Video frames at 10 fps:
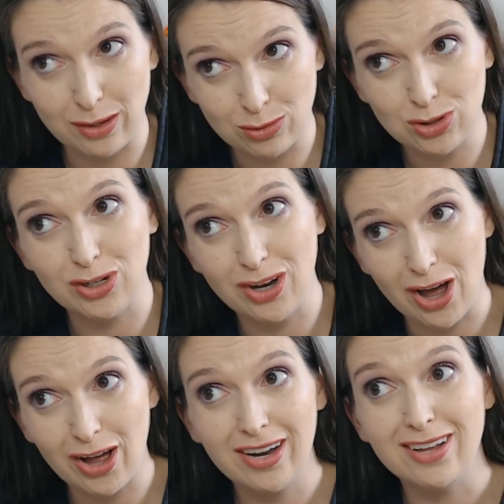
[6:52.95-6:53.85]
You should
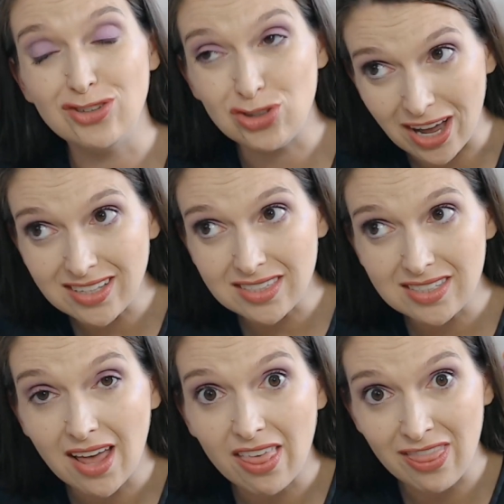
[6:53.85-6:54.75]
not
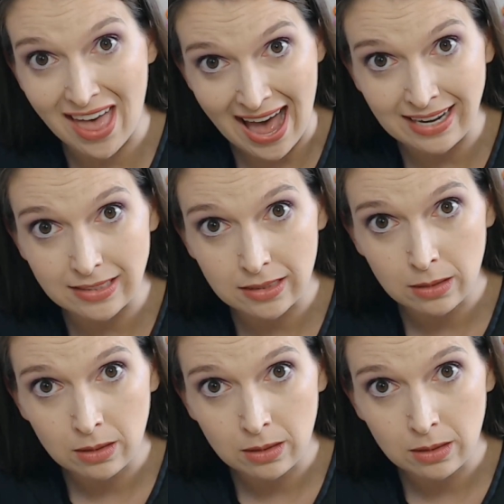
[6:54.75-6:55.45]
ingest that